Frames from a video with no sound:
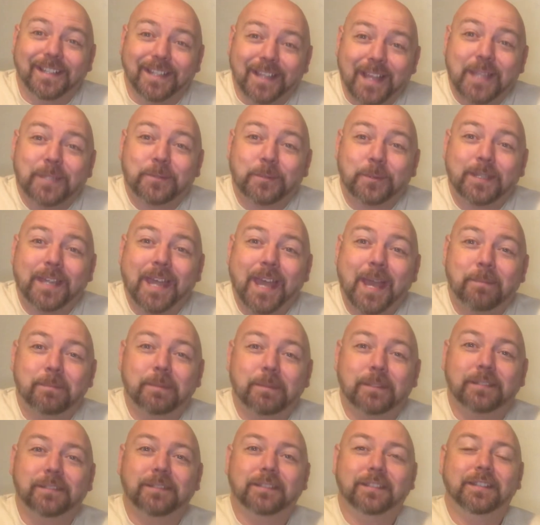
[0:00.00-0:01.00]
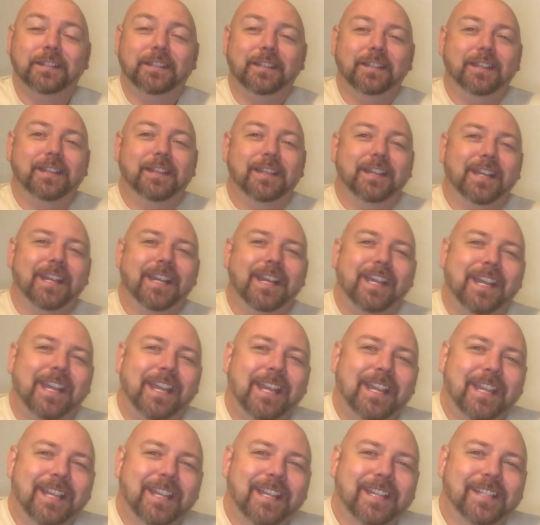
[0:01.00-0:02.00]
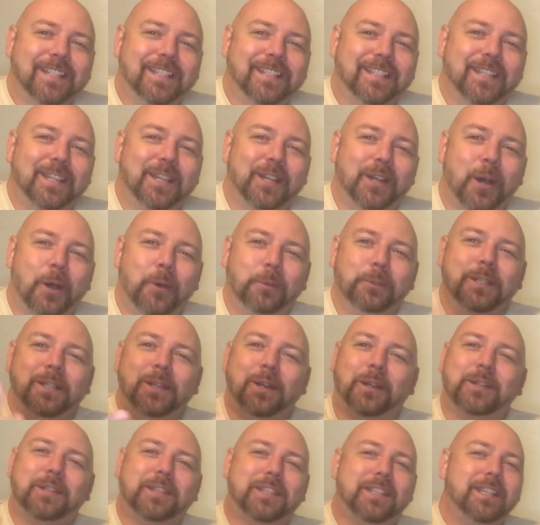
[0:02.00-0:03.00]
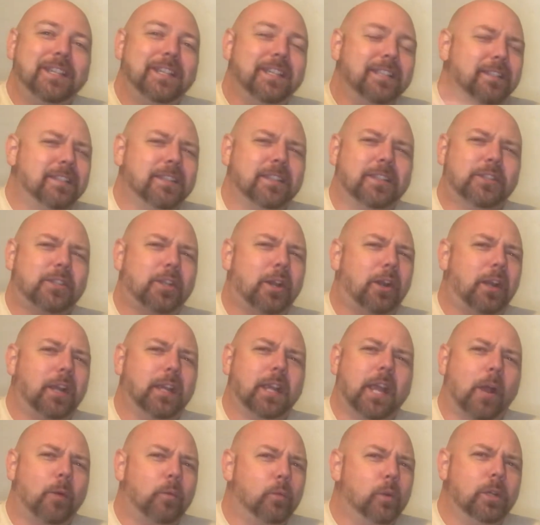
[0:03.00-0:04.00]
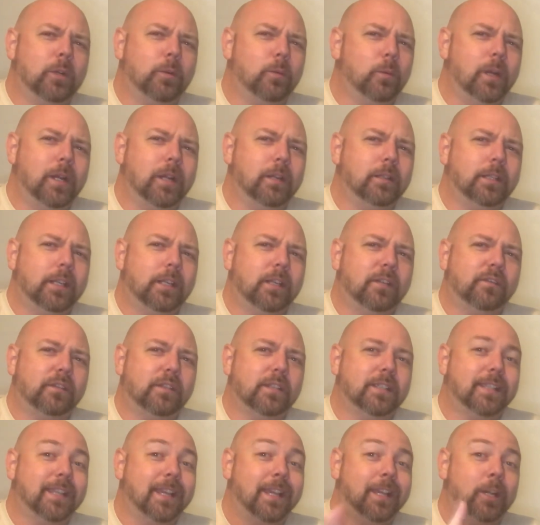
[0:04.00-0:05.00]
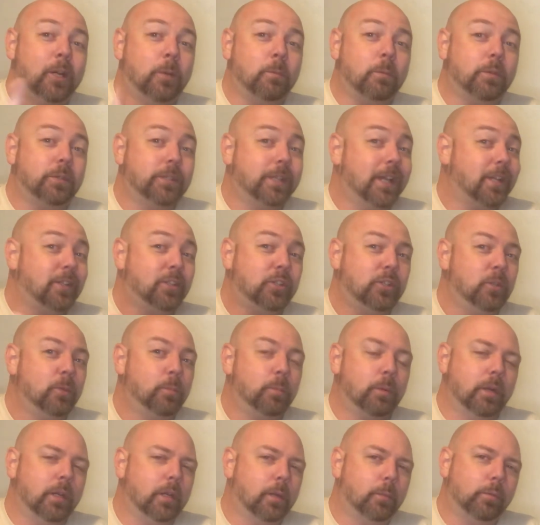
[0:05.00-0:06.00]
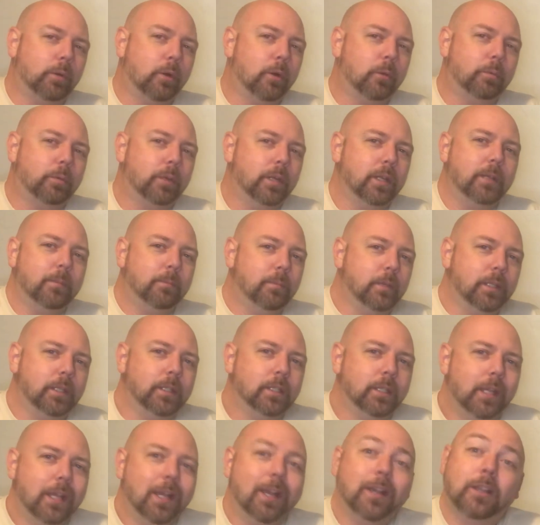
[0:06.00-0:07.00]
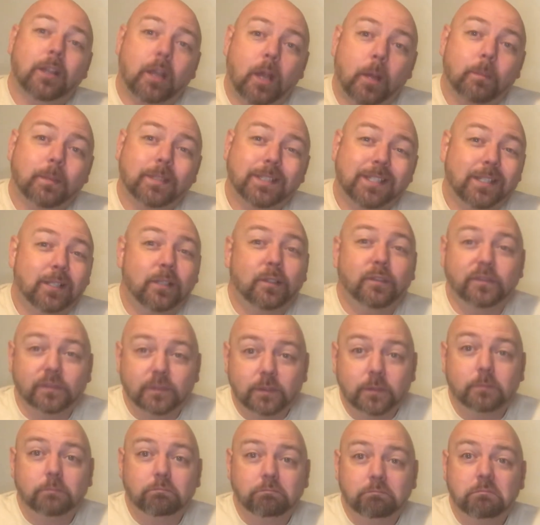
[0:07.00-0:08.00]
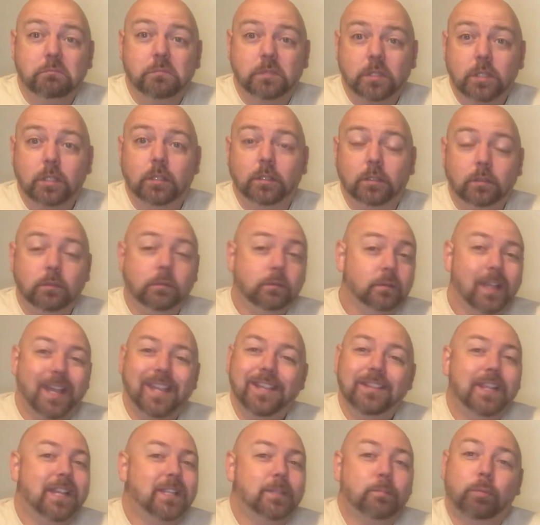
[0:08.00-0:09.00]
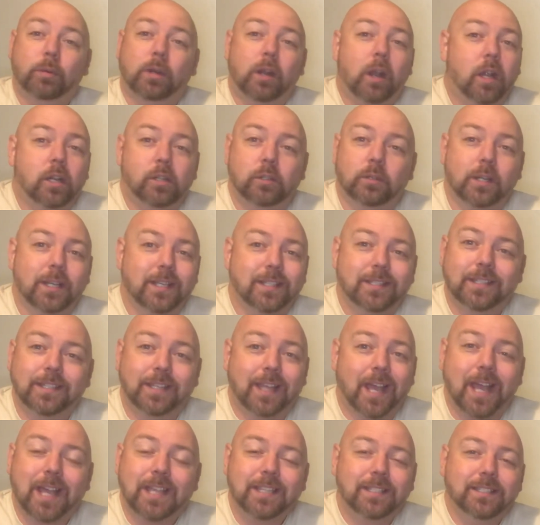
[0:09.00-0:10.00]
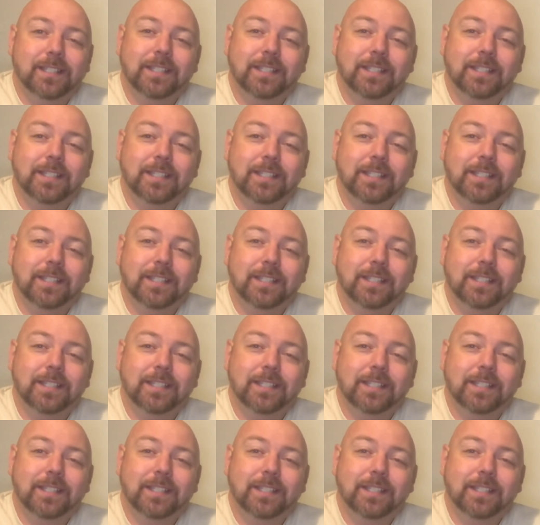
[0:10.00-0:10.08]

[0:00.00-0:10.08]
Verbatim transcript: That's what's happening. And only RCs. Sorry, got real weird there for a second. Almost got super inappropriate, but caught myself. So, hey, that's progress, guys.